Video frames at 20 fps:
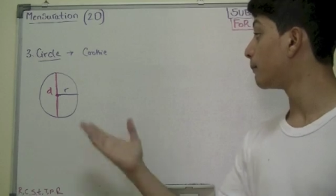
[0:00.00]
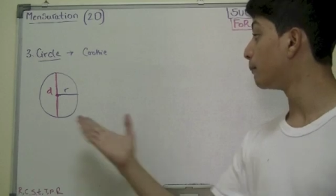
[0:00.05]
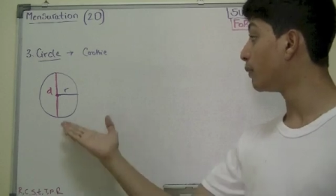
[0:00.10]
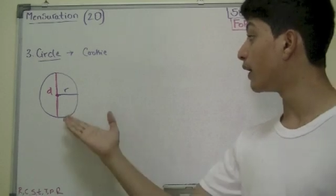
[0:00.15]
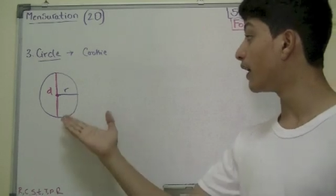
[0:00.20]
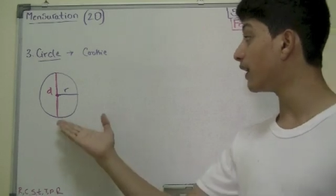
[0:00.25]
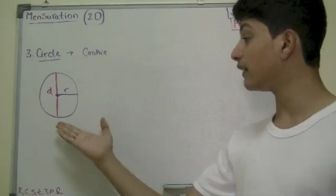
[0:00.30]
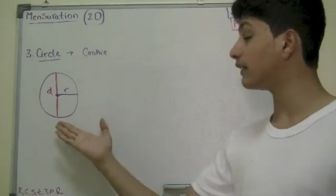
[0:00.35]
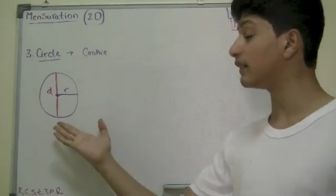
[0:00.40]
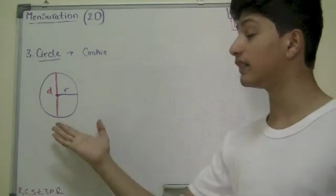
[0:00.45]

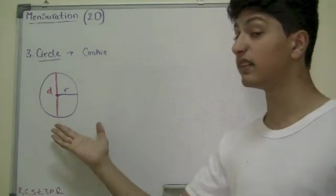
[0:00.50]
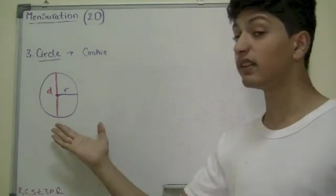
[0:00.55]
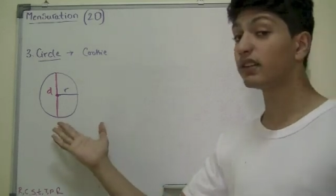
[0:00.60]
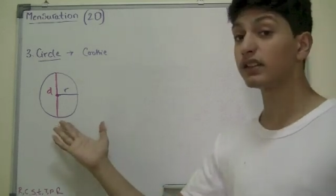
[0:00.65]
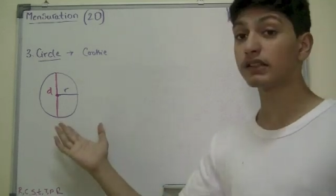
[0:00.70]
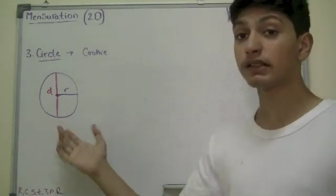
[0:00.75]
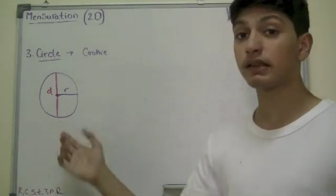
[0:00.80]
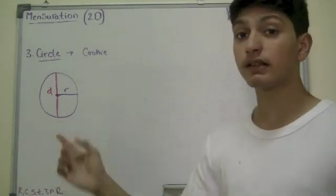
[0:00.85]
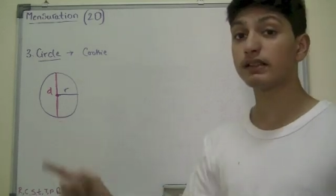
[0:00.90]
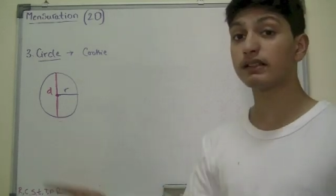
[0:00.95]
But
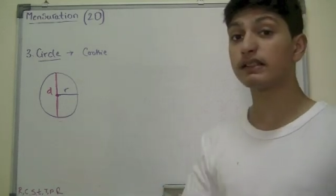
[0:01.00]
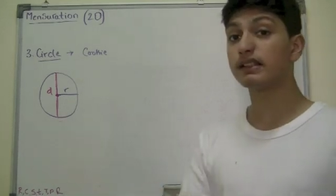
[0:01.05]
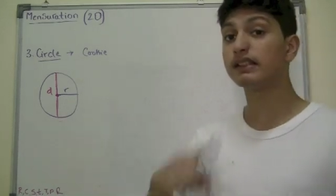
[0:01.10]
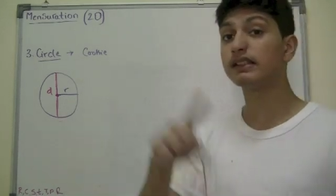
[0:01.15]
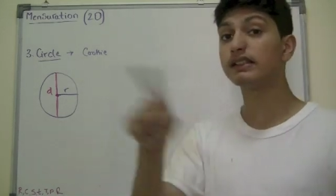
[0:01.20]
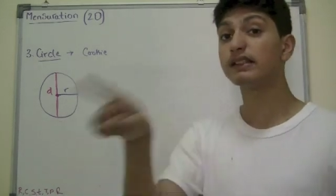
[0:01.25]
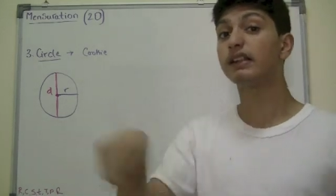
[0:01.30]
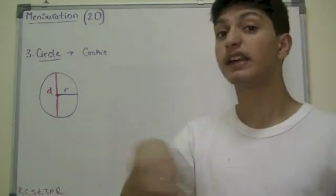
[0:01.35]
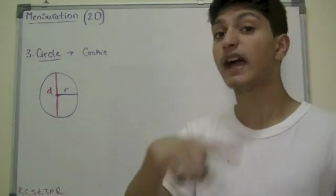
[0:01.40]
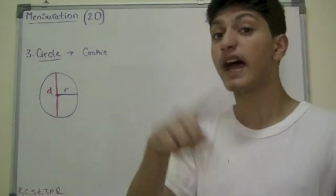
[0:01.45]
this,
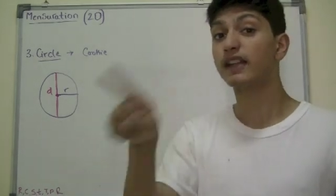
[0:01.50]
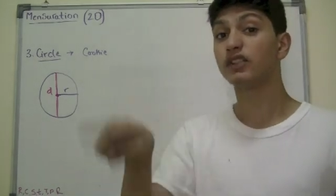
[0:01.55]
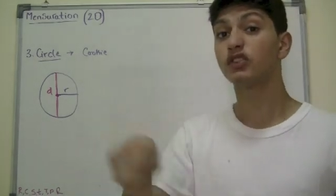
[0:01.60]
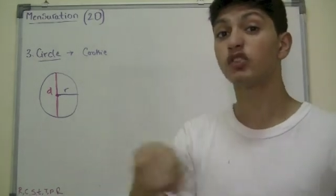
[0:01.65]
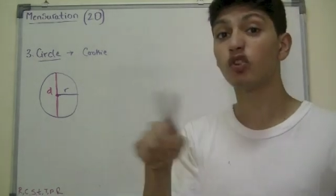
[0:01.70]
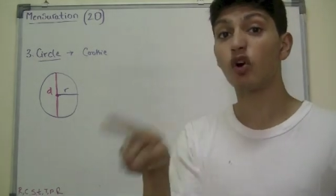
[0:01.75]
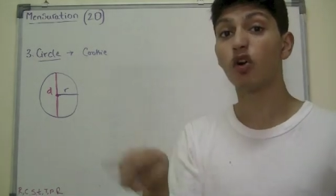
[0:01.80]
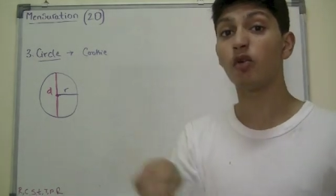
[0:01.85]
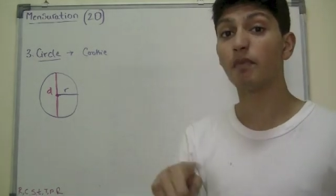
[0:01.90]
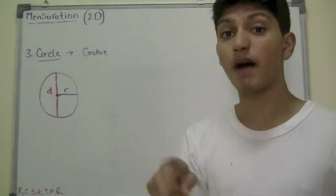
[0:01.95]
since it has
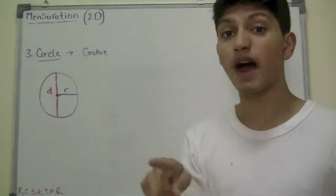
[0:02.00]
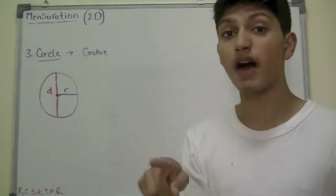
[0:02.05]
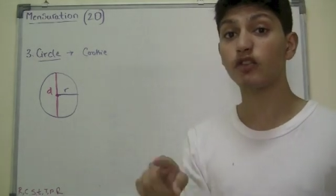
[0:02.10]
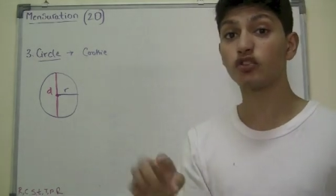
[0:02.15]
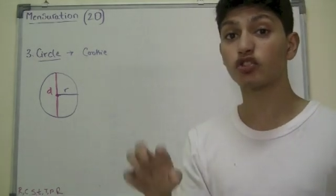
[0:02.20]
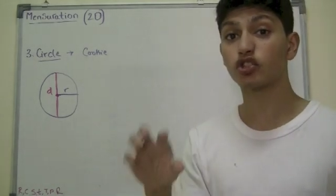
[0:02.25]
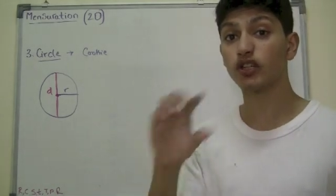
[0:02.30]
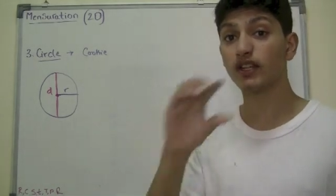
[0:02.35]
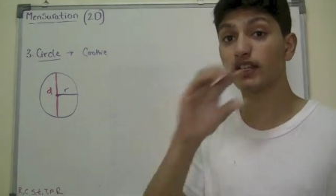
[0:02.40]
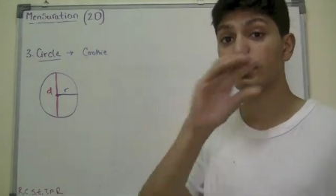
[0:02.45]
no
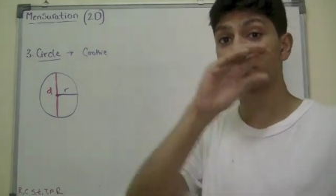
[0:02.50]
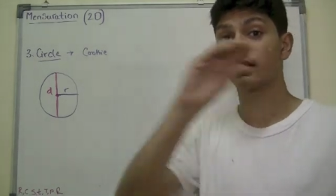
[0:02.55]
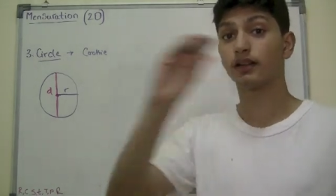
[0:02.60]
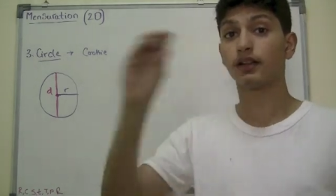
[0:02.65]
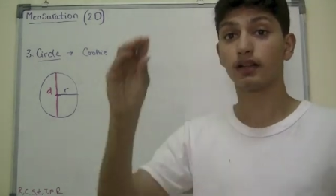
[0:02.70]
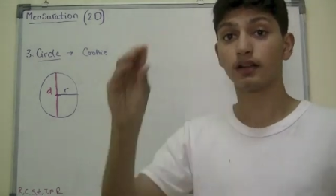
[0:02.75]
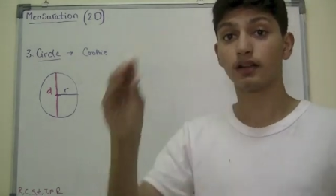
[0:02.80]
boundaries,